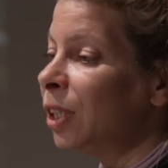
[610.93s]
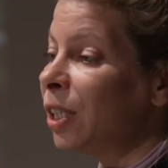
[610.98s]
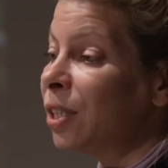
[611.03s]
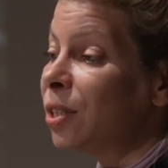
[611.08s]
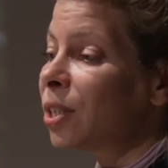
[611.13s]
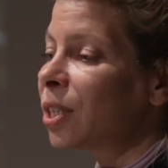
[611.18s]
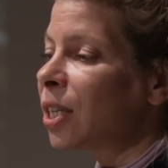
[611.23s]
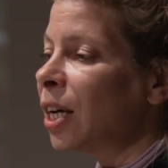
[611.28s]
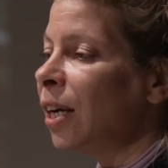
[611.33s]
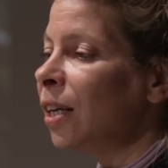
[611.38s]

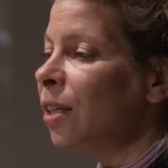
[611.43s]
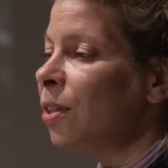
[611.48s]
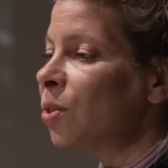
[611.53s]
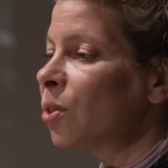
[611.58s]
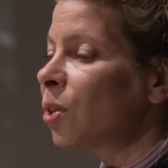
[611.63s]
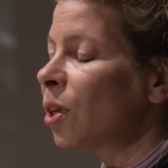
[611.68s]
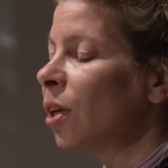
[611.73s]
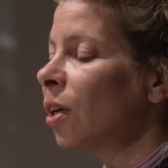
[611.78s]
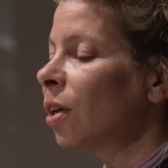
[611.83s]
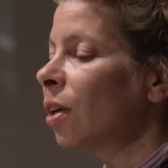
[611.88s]

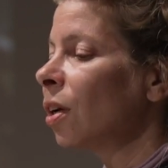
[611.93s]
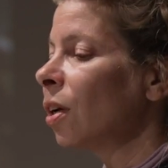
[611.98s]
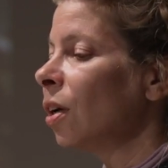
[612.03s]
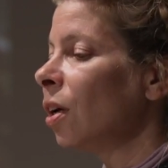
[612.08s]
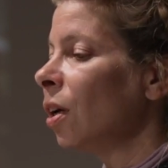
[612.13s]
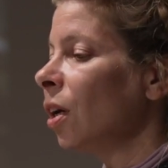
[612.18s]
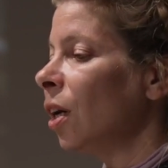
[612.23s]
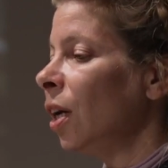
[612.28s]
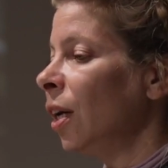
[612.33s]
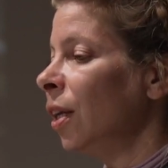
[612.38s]
signs,
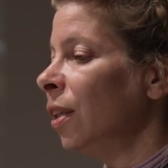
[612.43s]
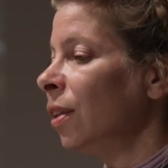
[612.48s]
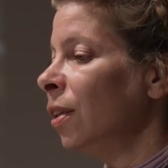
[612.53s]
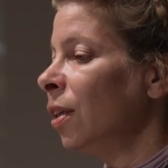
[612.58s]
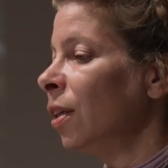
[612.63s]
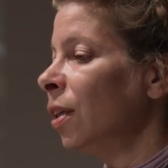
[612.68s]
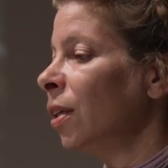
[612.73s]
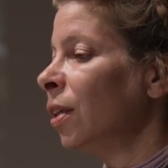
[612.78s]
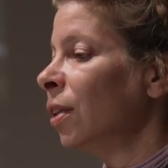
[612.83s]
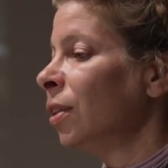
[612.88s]
and
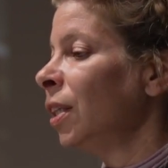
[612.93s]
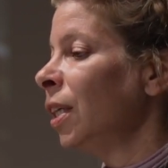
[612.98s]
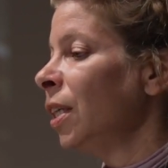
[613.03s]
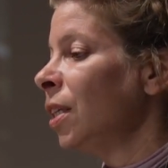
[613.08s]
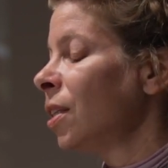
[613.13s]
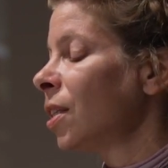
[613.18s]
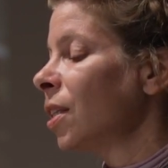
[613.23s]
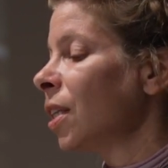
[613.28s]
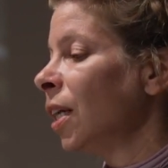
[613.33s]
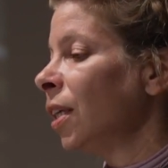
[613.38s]
they
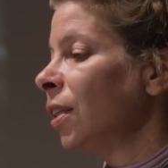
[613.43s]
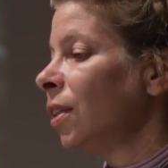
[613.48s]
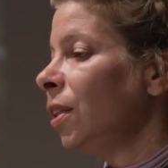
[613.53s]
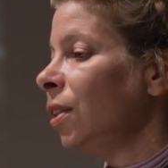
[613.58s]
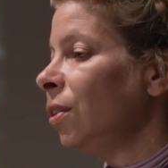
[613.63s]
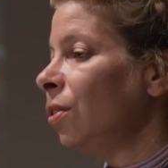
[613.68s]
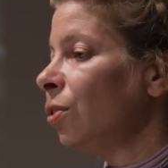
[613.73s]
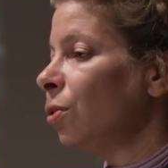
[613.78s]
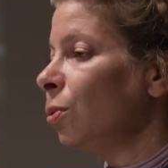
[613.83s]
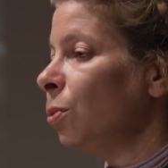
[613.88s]

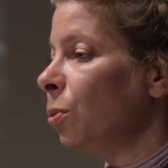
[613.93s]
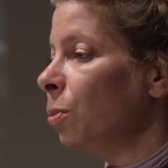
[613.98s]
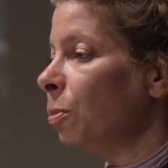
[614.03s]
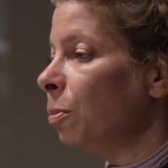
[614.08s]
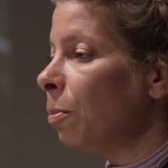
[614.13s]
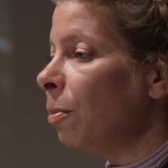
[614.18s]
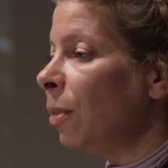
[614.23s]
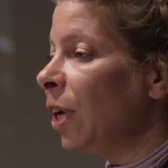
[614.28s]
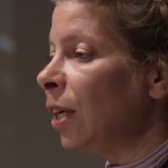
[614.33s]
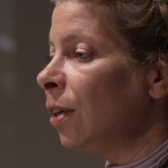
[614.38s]
started to
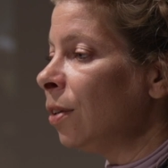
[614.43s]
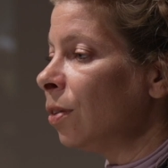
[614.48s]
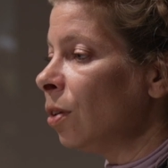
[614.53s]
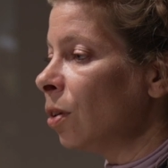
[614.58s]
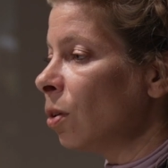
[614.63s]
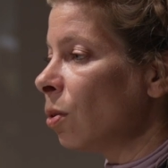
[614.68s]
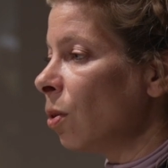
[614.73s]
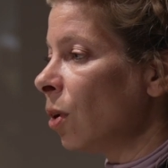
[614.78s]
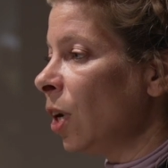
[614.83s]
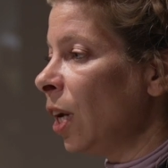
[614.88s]
make the
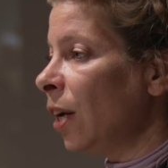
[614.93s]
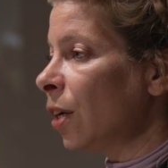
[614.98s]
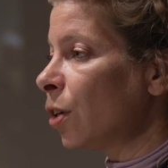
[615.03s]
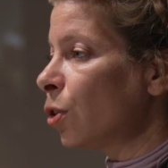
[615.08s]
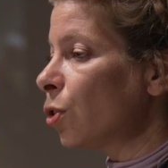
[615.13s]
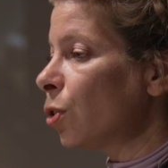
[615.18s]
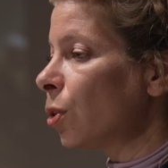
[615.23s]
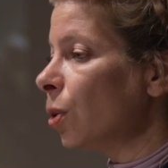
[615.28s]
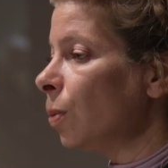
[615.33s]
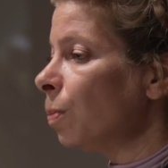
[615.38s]

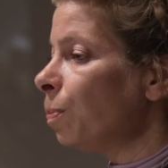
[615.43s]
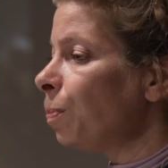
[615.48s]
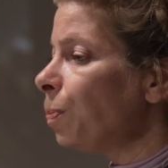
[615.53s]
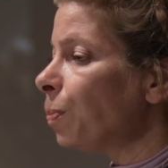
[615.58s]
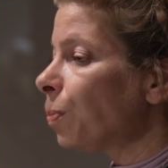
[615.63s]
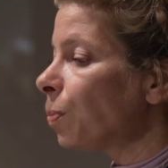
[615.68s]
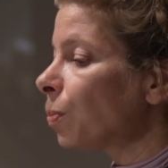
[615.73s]
collection.